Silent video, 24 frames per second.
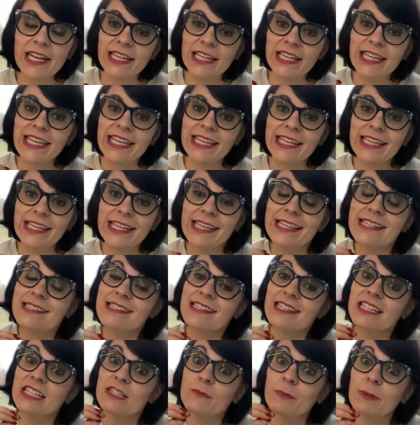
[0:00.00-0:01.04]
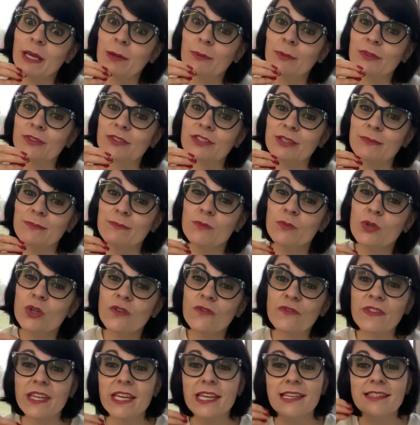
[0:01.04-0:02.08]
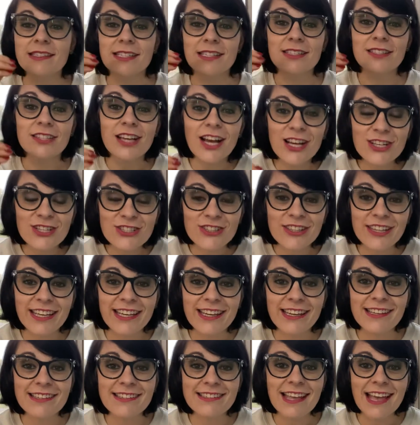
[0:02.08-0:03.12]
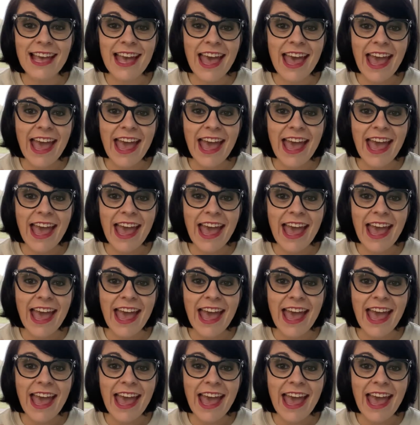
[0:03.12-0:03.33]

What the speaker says: and kids need to be able to move things and touch things